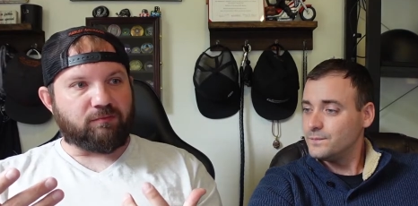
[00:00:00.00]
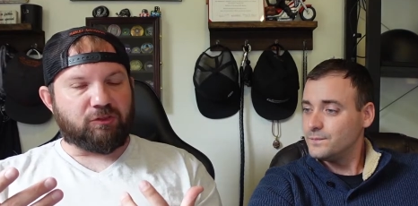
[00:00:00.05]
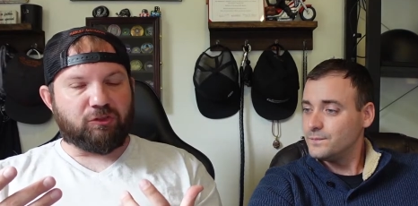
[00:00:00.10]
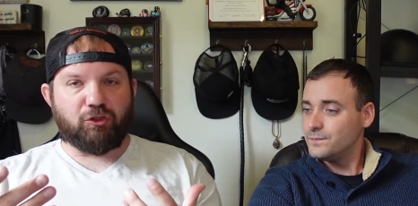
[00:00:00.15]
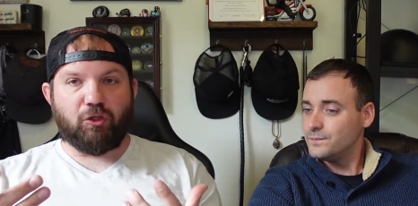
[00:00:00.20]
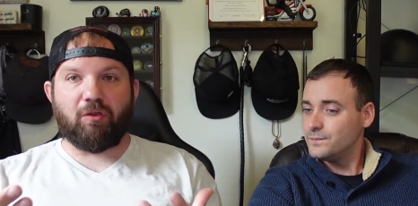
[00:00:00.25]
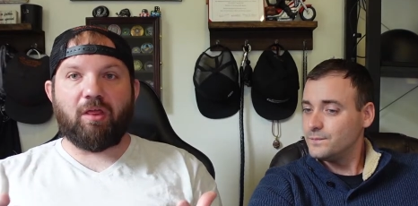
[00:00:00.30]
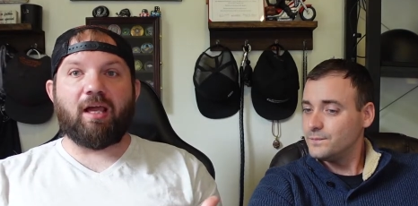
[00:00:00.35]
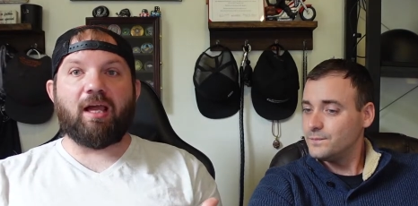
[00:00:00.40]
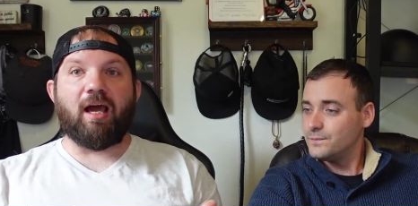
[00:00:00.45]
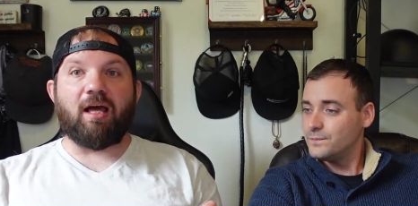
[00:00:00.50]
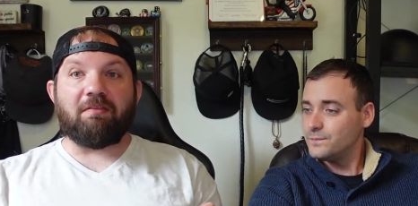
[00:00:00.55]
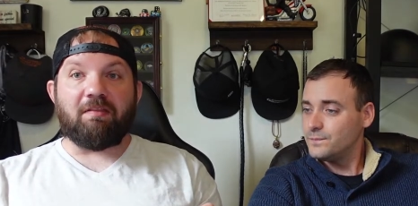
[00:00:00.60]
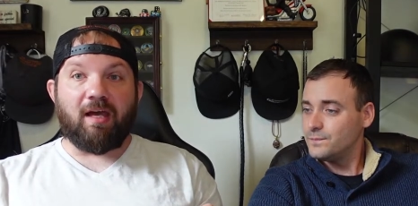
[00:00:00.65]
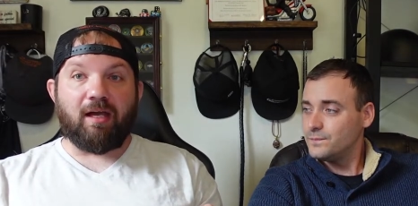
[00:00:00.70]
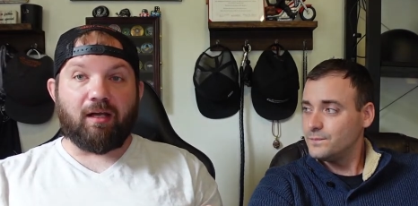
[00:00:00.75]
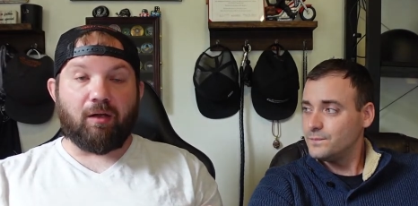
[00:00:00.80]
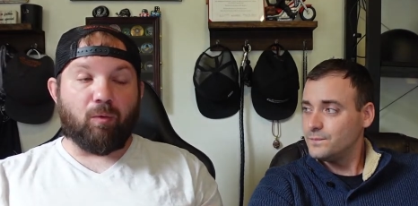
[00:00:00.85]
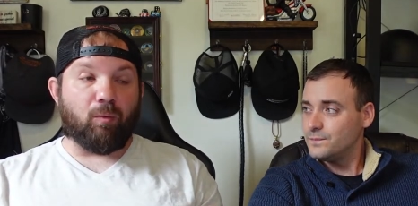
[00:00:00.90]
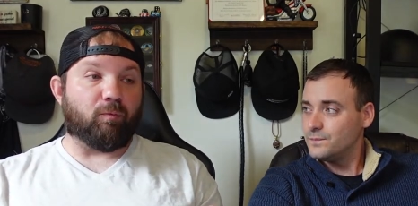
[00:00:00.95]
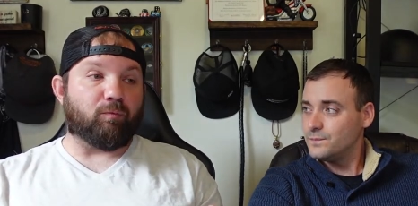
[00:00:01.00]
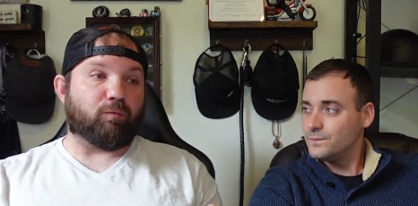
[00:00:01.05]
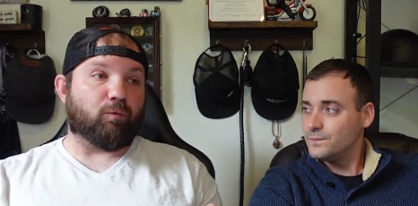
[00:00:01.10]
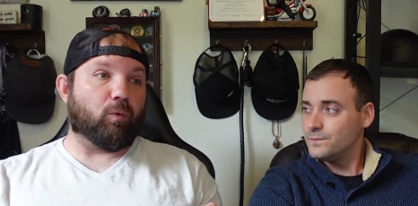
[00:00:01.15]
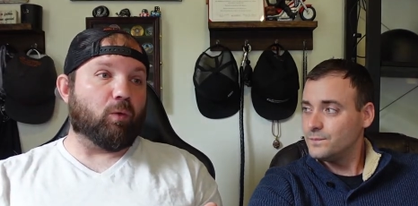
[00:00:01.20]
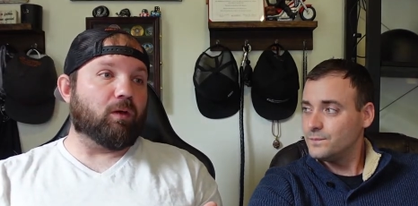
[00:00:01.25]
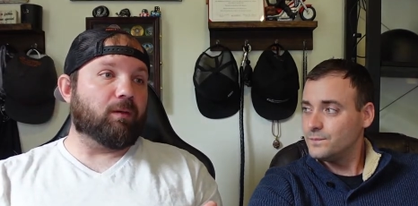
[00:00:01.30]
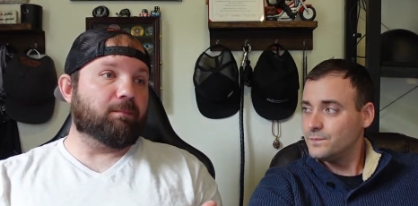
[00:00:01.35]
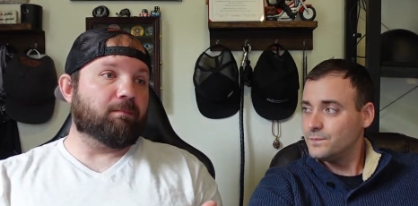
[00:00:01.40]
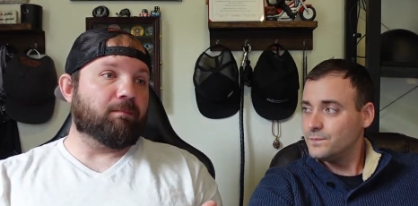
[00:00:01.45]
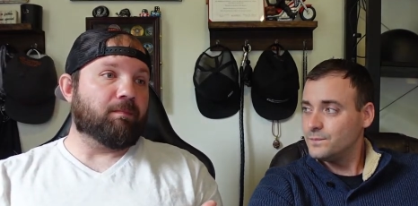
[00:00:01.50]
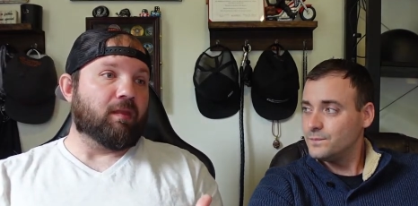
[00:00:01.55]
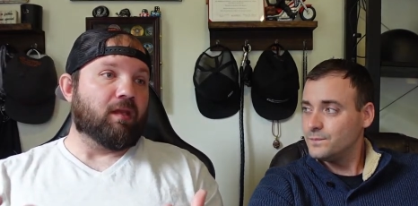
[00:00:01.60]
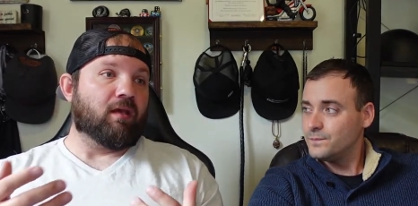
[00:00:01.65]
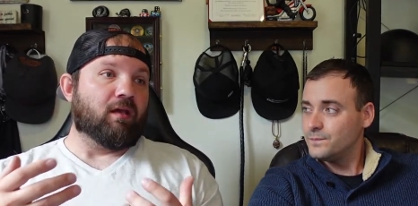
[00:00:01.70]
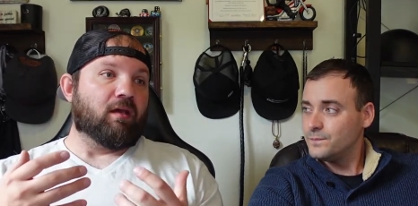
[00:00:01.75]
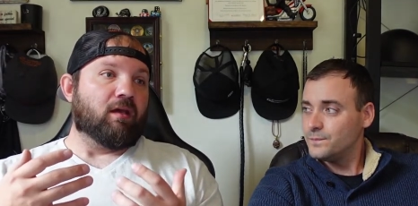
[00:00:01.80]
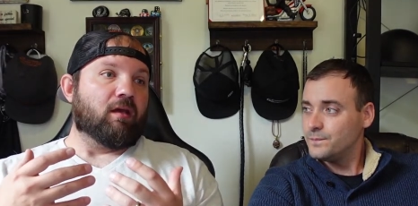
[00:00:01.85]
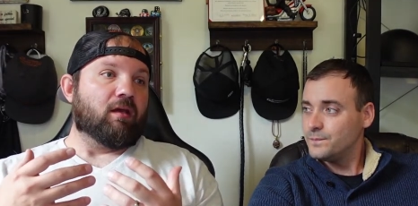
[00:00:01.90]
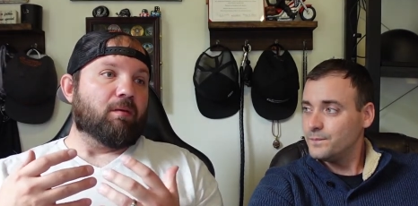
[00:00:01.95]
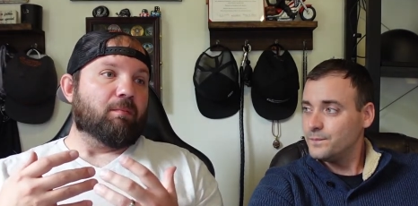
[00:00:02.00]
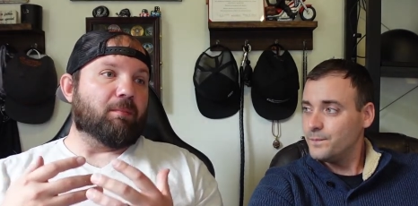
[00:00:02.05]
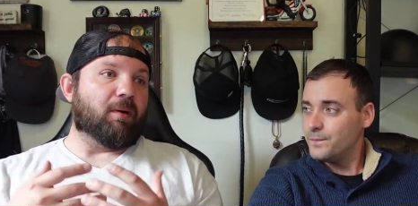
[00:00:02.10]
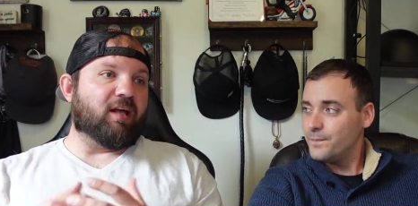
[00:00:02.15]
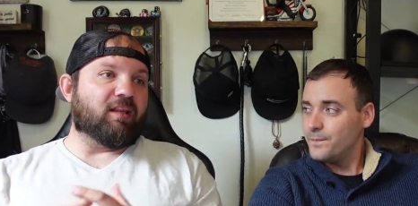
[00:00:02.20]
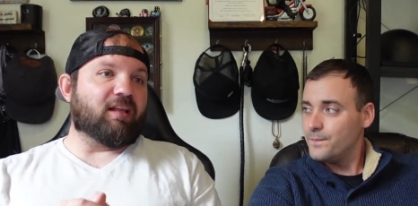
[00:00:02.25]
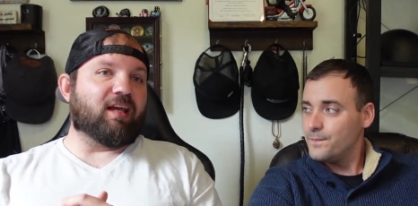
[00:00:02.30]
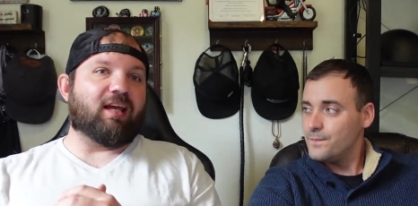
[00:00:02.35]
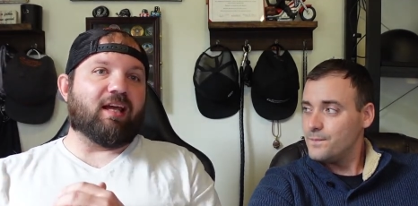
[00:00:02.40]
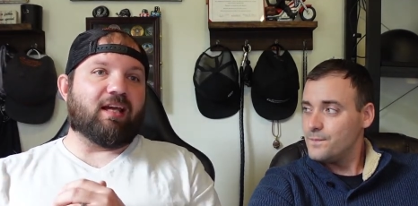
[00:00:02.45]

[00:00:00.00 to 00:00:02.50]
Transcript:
Speaker 1: so they got that going for them. But